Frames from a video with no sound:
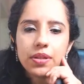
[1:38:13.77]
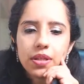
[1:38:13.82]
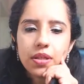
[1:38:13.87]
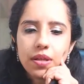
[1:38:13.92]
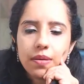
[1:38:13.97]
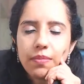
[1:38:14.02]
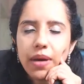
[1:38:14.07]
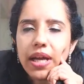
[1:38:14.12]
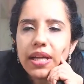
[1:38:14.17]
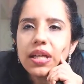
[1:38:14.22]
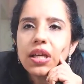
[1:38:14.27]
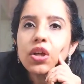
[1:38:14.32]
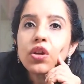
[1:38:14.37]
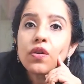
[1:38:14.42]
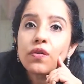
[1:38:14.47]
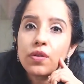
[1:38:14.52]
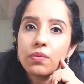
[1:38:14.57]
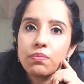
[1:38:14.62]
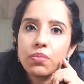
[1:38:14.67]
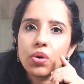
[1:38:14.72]
just reminding you
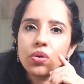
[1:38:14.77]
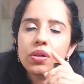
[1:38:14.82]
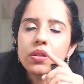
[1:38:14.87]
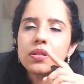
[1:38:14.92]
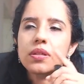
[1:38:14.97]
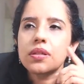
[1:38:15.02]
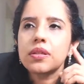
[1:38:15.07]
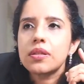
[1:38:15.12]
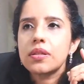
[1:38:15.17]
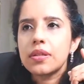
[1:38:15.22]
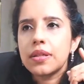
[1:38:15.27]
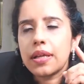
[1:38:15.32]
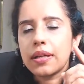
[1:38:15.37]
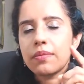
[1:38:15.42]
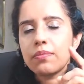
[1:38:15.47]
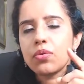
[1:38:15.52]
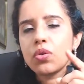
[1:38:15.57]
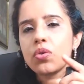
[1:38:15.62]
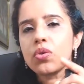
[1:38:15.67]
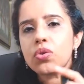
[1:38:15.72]
of the bonuses that
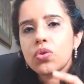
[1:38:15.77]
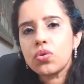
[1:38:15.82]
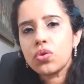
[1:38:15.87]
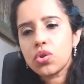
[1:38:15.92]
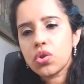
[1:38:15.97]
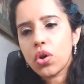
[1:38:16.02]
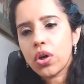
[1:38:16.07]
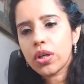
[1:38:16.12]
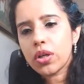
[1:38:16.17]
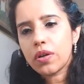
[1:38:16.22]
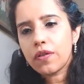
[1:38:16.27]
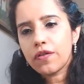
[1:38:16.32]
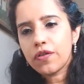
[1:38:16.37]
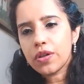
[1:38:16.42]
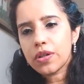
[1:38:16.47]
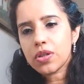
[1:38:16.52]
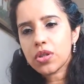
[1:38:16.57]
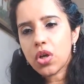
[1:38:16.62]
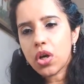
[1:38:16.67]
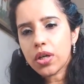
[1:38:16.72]
those who join on
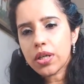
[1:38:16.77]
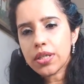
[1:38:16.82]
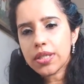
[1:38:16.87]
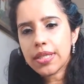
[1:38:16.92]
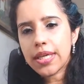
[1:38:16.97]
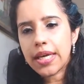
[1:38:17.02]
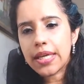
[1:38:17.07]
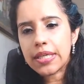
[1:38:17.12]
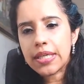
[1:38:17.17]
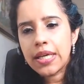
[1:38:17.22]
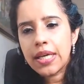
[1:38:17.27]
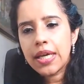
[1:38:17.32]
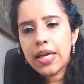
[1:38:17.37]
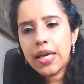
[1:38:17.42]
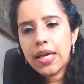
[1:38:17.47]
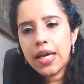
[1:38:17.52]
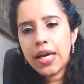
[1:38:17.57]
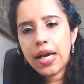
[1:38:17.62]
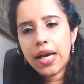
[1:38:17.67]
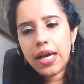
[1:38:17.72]
1st August get.
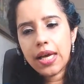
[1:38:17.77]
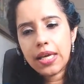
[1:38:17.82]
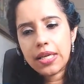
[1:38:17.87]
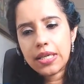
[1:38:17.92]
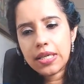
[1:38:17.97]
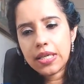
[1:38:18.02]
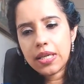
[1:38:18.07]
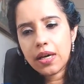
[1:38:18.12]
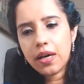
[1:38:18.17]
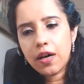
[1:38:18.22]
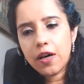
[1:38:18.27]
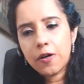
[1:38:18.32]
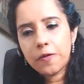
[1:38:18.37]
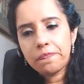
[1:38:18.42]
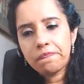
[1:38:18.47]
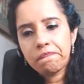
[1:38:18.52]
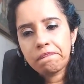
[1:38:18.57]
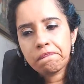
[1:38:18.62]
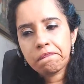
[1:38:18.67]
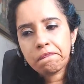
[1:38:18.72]
And
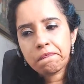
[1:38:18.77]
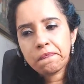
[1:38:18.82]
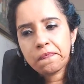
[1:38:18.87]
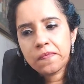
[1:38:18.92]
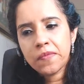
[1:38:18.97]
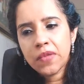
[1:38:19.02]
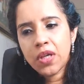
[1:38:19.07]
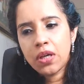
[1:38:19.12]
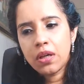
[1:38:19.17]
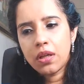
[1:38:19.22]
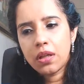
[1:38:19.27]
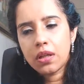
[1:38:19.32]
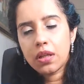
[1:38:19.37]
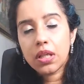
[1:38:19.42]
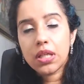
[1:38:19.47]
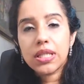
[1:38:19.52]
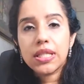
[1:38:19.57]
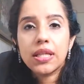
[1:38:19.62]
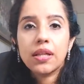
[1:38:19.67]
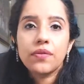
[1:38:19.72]

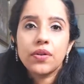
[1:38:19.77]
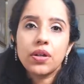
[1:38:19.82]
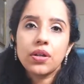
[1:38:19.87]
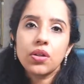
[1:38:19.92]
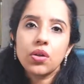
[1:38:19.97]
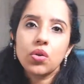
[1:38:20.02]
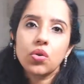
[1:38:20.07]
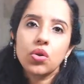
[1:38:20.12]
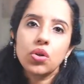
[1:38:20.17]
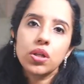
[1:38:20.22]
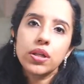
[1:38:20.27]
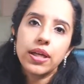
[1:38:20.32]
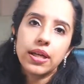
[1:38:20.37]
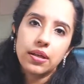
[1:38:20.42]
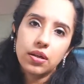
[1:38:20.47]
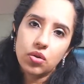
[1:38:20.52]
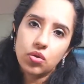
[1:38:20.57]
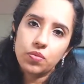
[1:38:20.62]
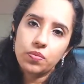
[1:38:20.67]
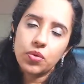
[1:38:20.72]
the silver and the gold get
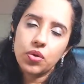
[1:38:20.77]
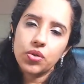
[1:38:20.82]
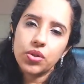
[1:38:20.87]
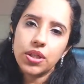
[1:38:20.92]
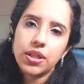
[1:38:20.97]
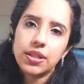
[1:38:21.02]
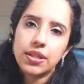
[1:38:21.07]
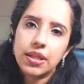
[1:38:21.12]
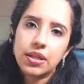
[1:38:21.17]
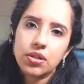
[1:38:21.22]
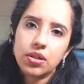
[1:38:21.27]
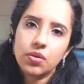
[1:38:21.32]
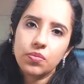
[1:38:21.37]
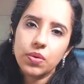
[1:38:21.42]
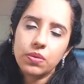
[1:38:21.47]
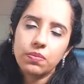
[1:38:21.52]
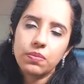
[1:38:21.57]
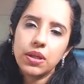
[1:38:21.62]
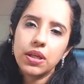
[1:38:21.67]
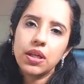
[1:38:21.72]
a group coaching session
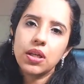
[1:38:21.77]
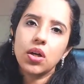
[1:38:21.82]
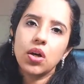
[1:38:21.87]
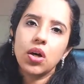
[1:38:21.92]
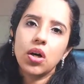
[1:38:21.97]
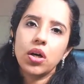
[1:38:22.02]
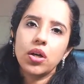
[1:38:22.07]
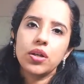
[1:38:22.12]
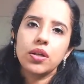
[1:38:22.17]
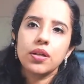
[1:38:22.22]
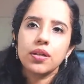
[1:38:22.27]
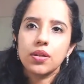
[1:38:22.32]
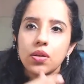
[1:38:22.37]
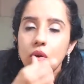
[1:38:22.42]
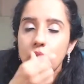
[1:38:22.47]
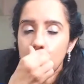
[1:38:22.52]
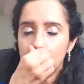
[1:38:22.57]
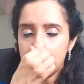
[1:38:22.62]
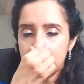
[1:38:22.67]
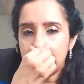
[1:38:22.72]
with me on
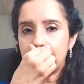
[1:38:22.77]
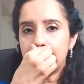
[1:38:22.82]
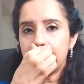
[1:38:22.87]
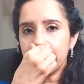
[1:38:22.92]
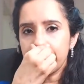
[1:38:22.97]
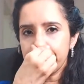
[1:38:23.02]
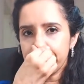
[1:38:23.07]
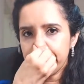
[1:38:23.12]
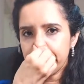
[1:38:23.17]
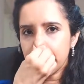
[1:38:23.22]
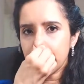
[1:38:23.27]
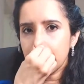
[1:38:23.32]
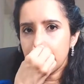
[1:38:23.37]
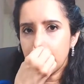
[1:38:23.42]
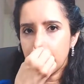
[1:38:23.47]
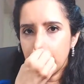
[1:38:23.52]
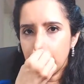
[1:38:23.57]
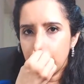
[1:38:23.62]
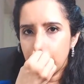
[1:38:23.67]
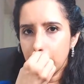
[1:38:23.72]
goal setting,
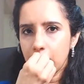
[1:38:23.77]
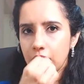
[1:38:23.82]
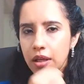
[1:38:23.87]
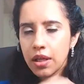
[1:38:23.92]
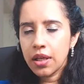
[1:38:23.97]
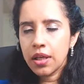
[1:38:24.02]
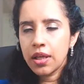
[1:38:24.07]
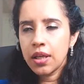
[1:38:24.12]
uh,